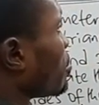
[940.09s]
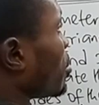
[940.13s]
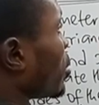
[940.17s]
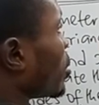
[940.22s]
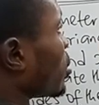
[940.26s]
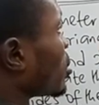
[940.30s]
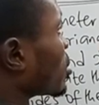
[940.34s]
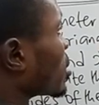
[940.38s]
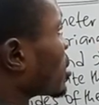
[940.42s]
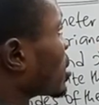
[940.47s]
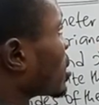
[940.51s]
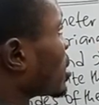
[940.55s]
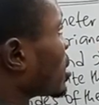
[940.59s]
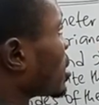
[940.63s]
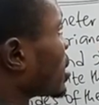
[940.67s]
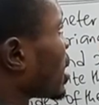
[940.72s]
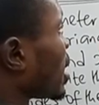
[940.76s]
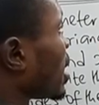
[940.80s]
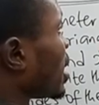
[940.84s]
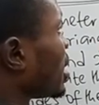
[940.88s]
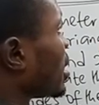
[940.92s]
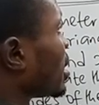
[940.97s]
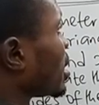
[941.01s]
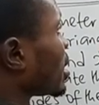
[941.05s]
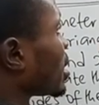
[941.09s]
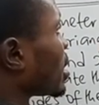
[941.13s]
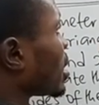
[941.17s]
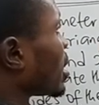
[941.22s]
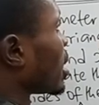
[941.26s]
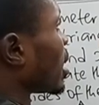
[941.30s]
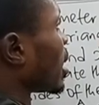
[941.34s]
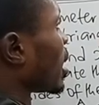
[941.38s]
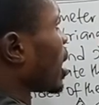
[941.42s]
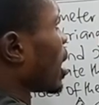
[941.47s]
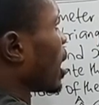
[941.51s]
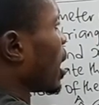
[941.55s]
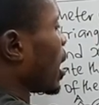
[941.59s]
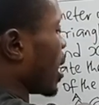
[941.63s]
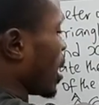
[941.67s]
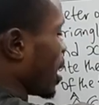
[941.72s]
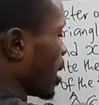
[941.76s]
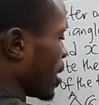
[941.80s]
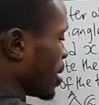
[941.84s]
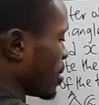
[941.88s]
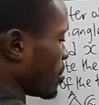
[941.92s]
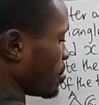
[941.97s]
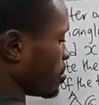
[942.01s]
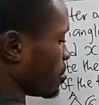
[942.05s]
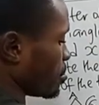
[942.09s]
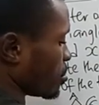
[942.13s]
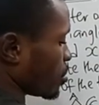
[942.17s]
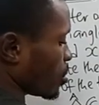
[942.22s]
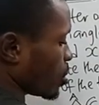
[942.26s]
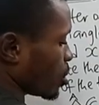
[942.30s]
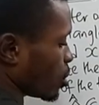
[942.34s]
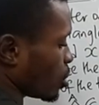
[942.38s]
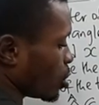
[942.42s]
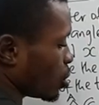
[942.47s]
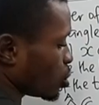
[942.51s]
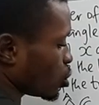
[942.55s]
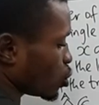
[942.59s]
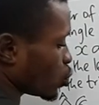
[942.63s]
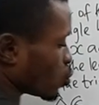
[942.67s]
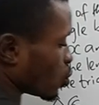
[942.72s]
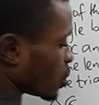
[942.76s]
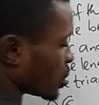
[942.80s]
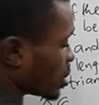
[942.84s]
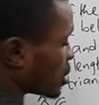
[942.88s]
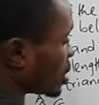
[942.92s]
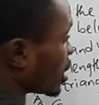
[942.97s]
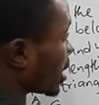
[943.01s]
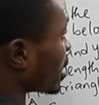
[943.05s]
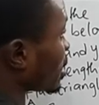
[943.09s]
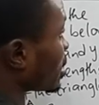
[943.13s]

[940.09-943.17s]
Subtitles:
Plus 10 M. 20